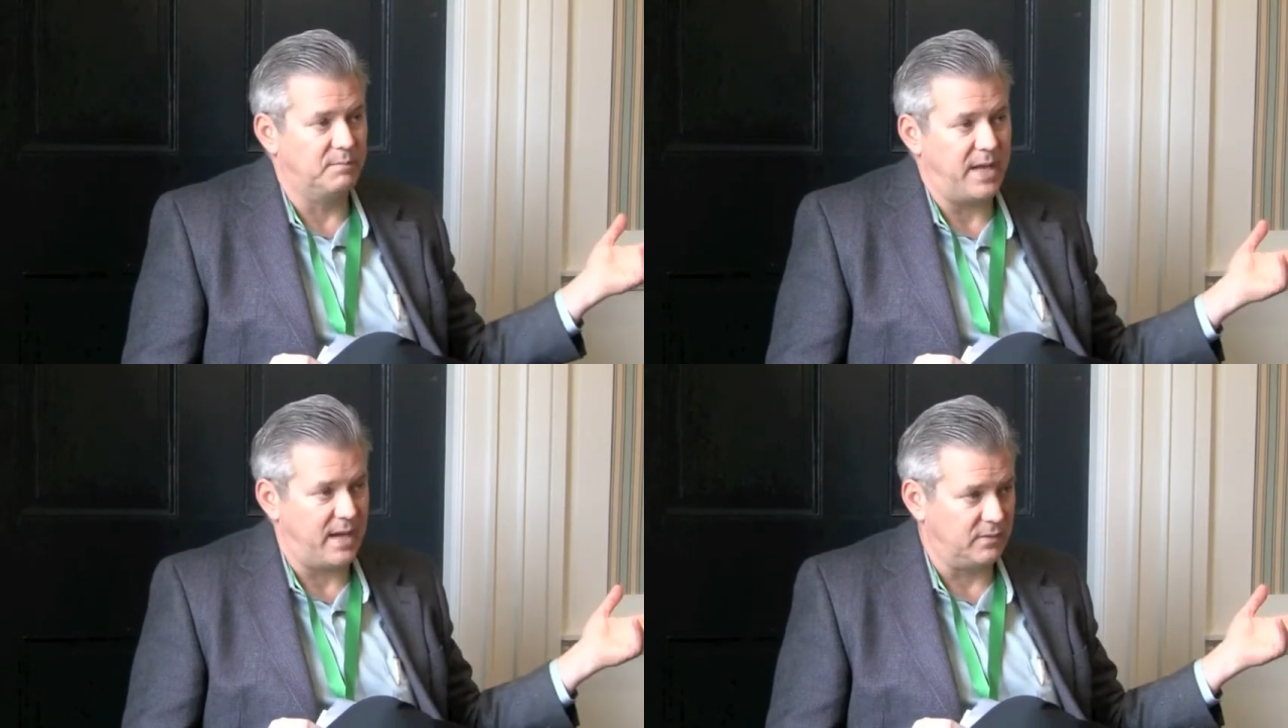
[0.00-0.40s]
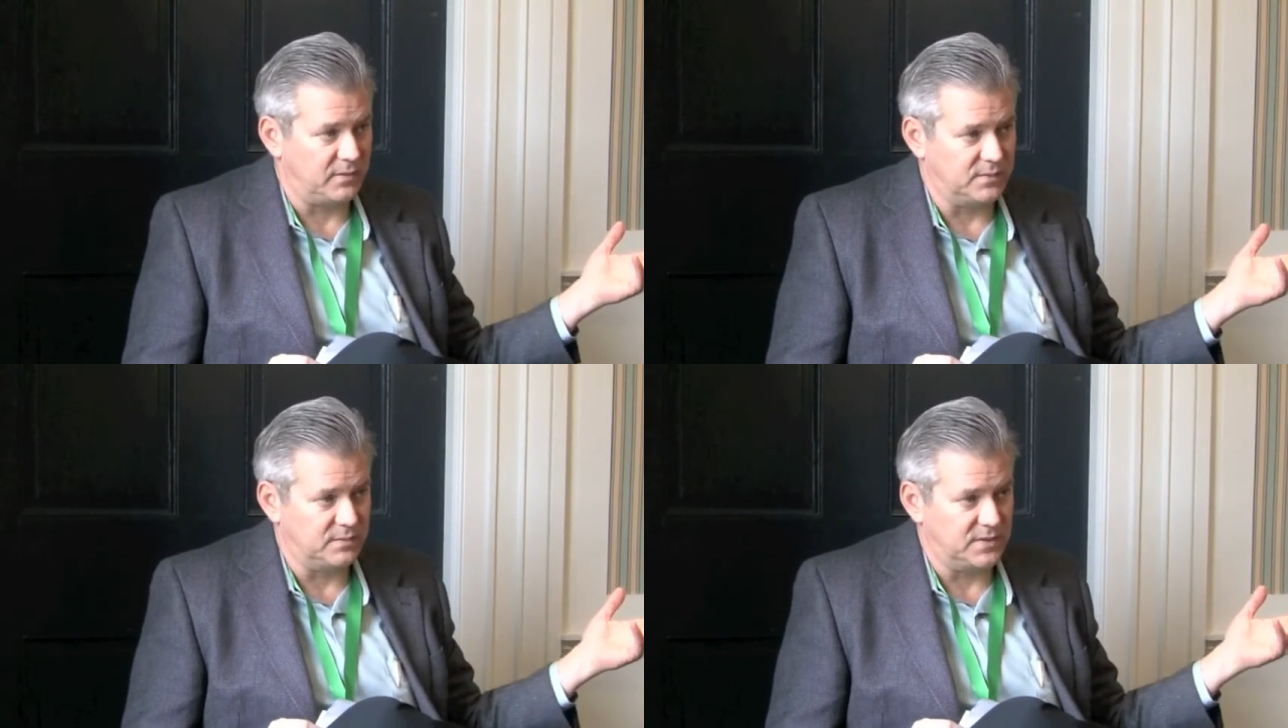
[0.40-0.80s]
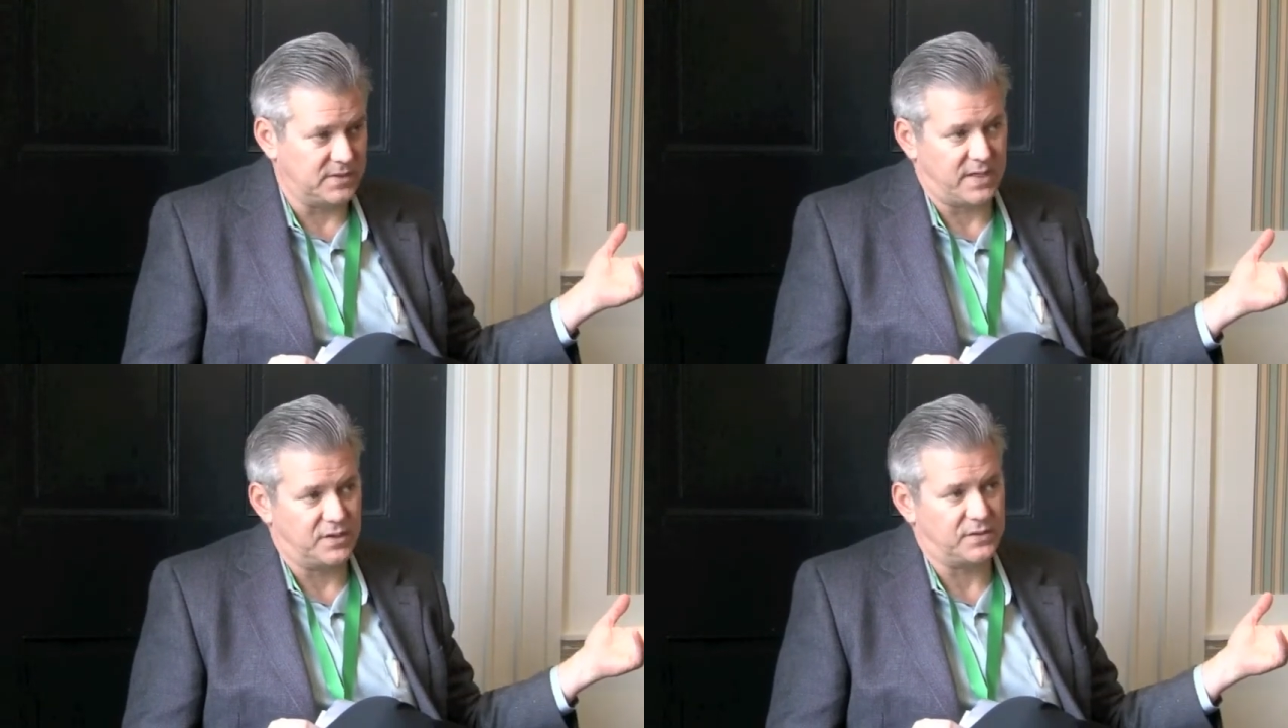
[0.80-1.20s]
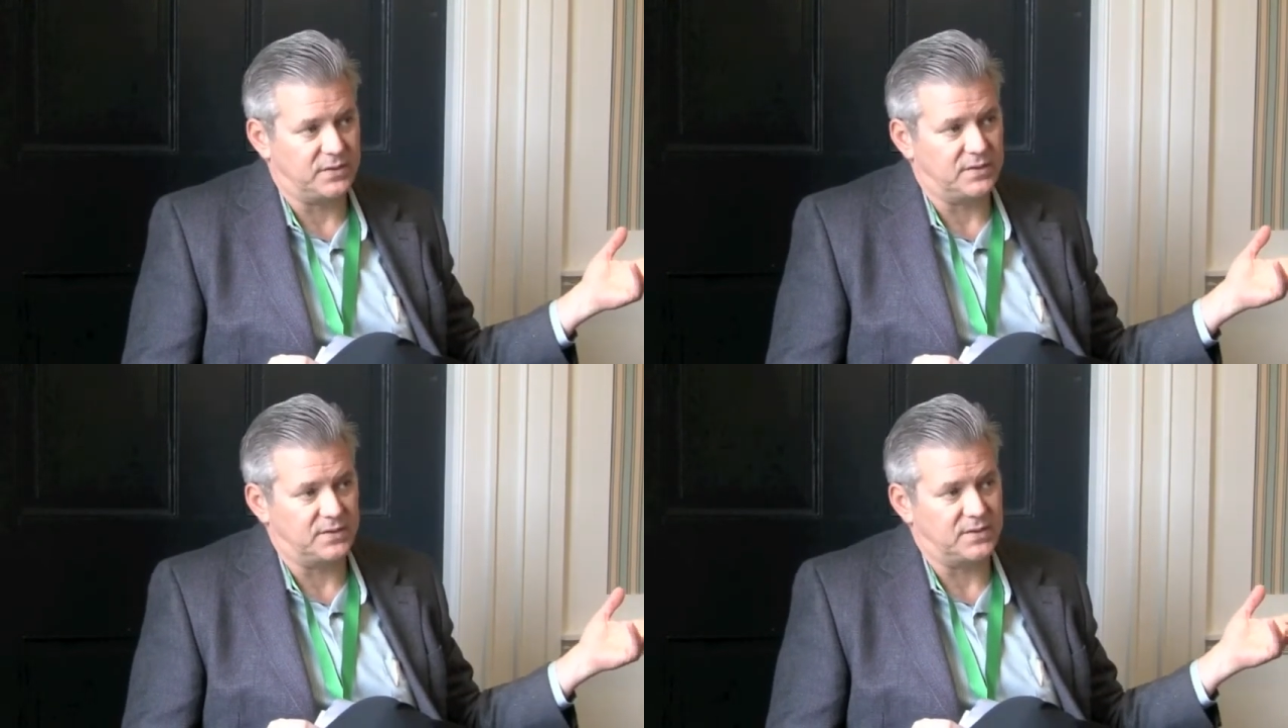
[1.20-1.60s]
panel
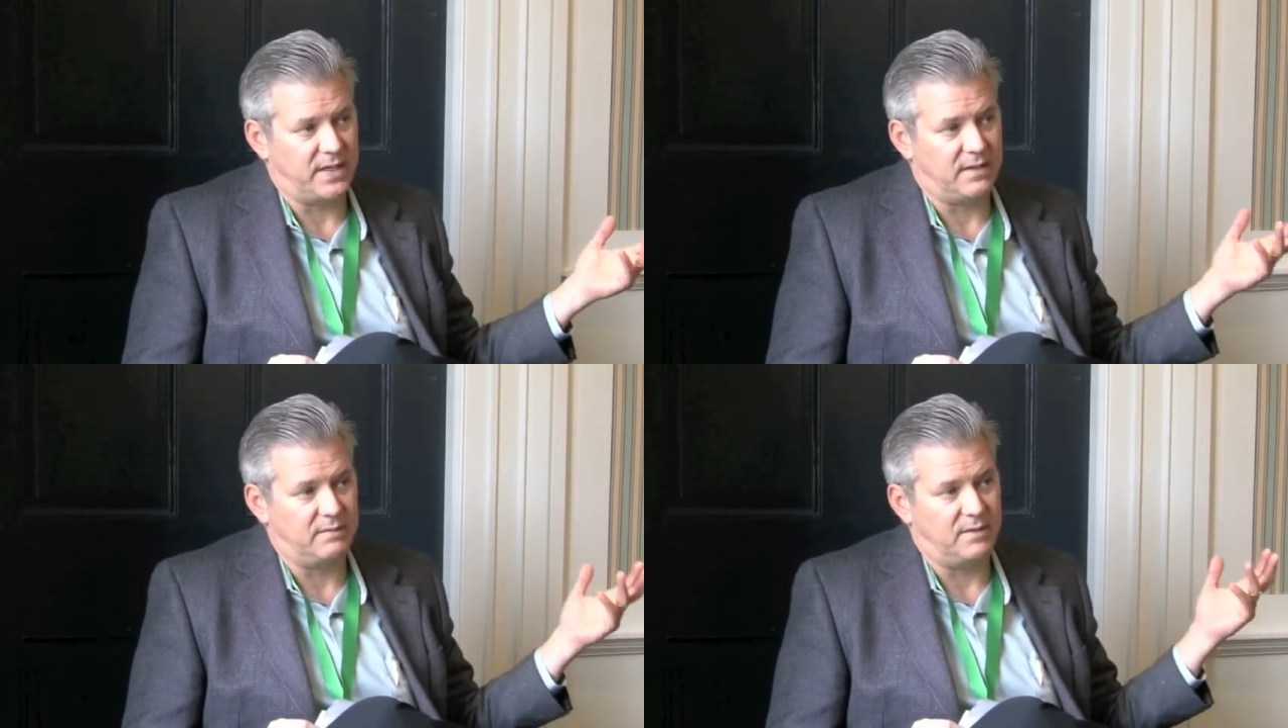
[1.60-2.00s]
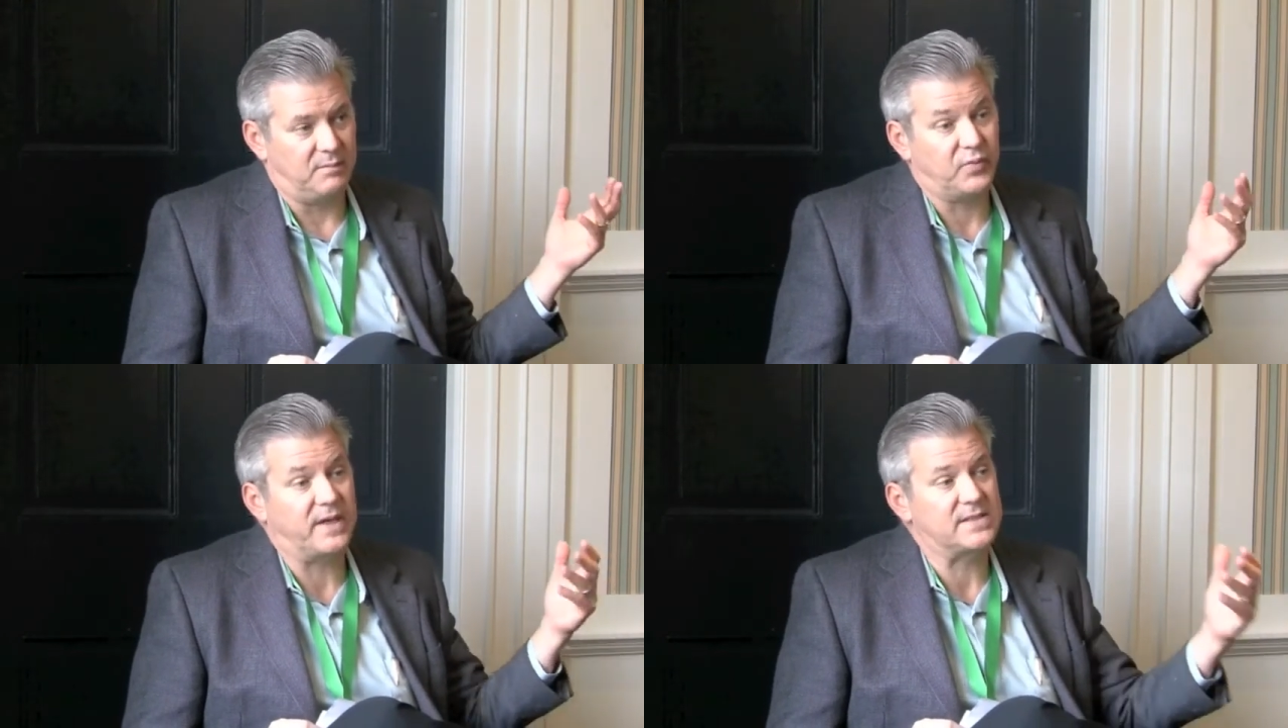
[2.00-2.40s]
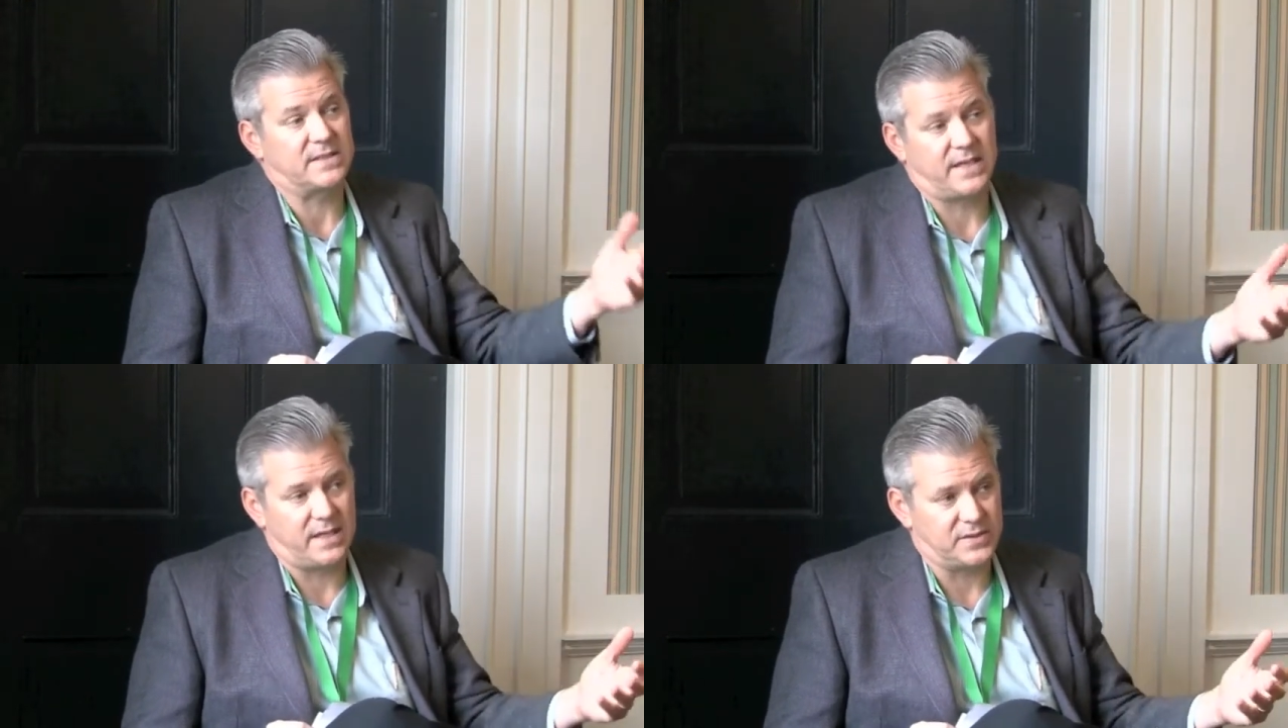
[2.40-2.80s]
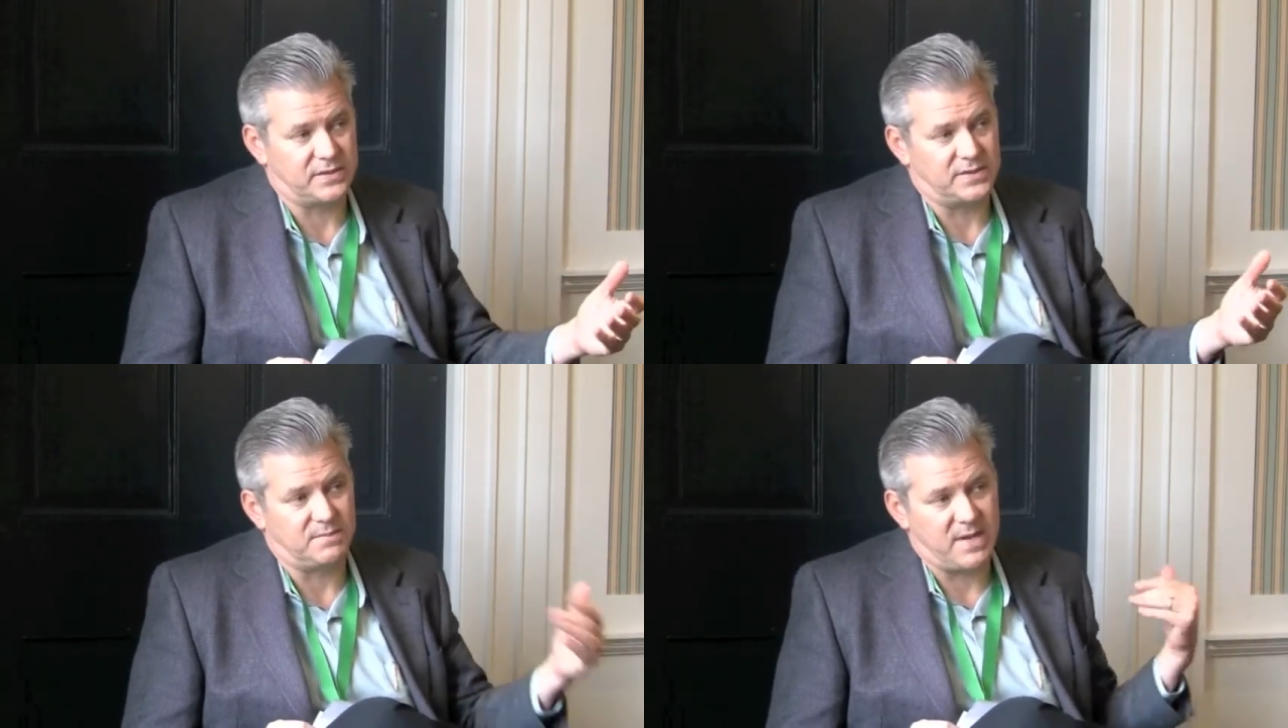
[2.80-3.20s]
discussions and the
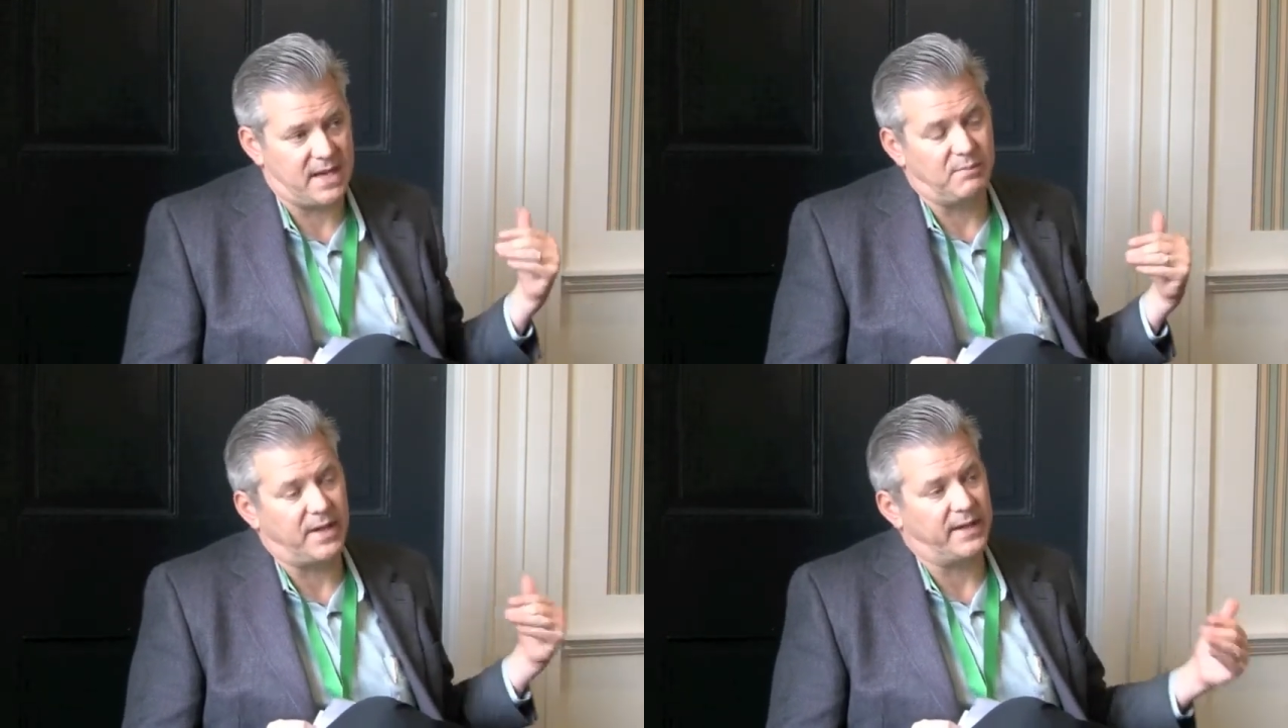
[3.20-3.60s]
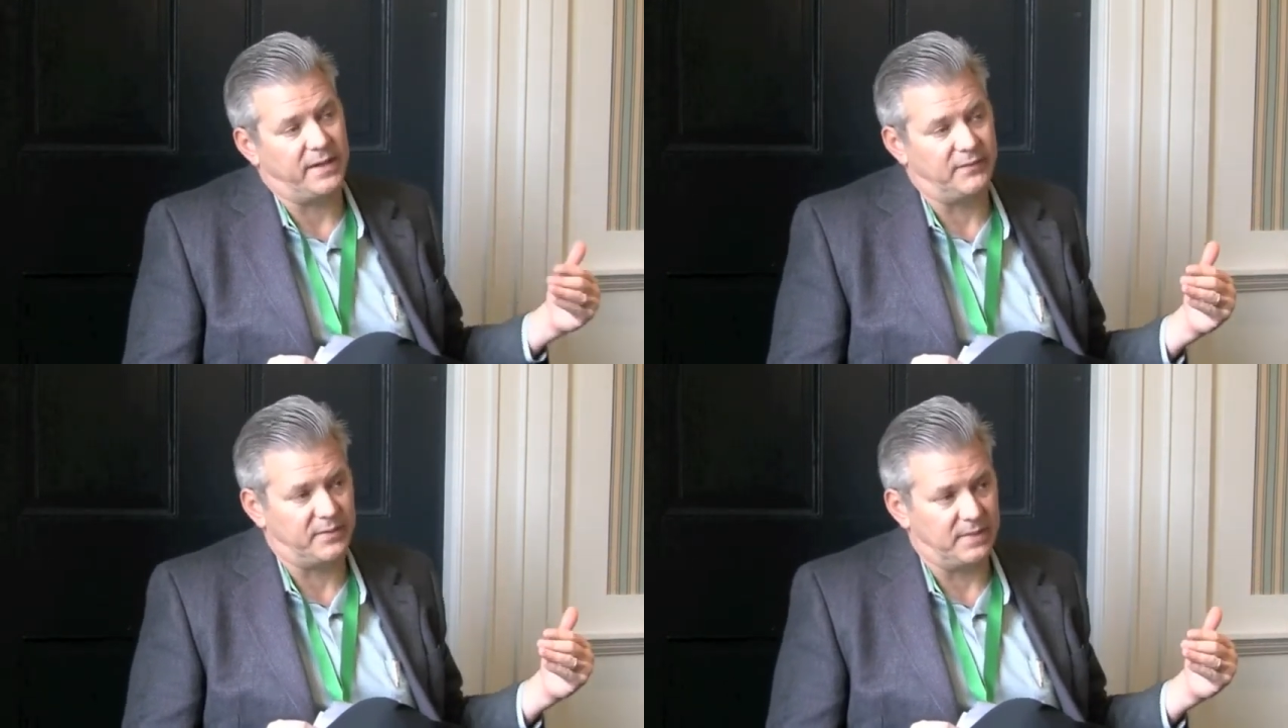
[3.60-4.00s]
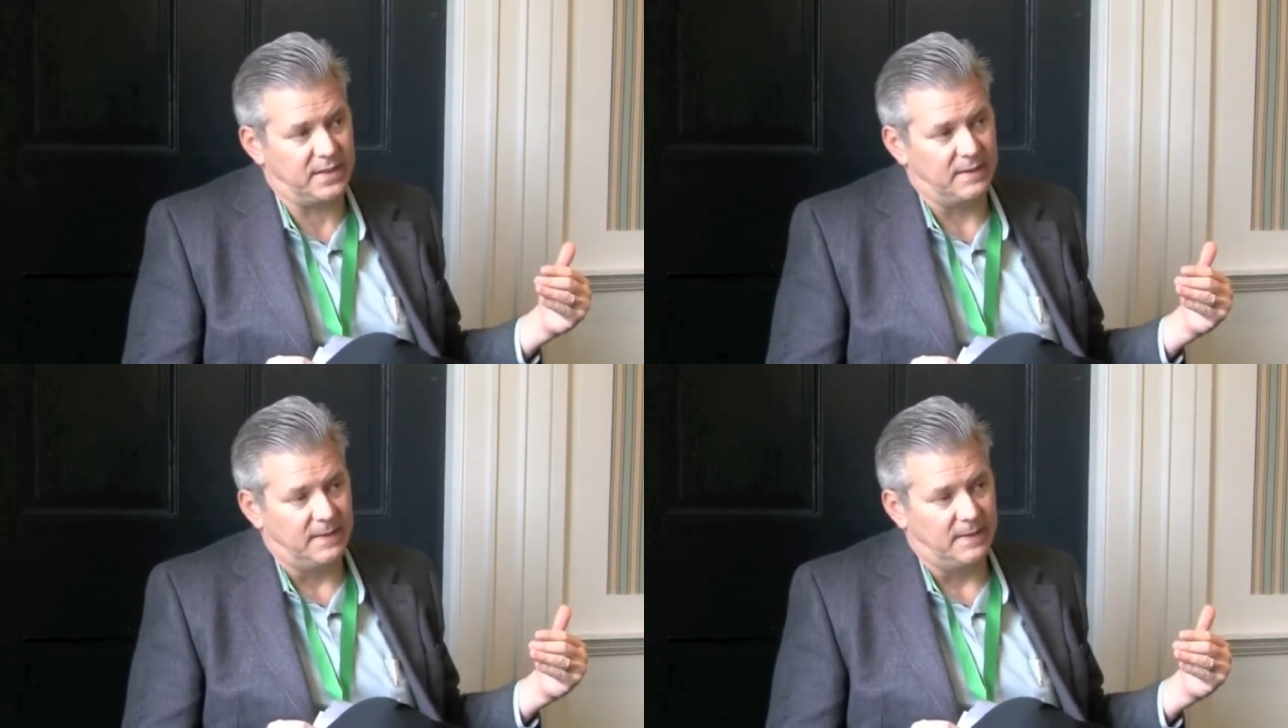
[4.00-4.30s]
presentations made by government